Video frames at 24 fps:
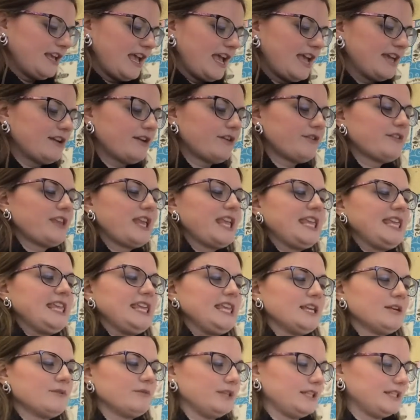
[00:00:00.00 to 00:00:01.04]
And are they
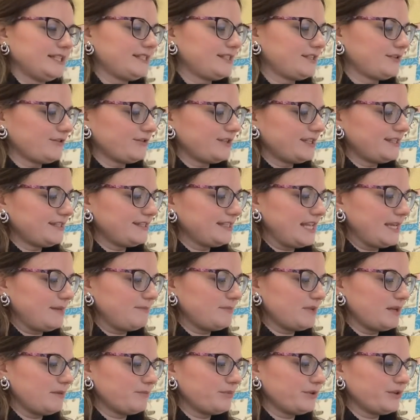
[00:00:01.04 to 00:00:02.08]
equal? Is there the
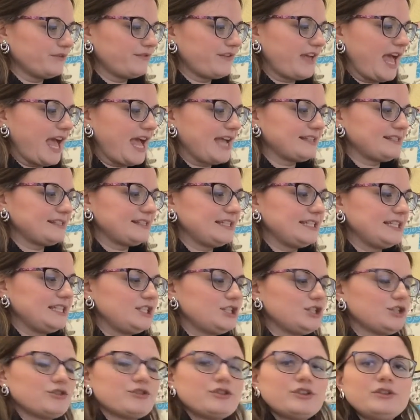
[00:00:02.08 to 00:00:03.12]
same number of hats in
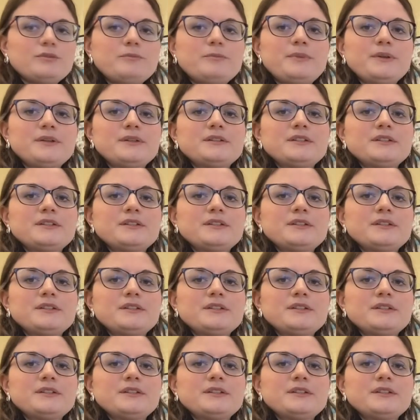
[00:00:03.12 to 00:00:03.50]
each group?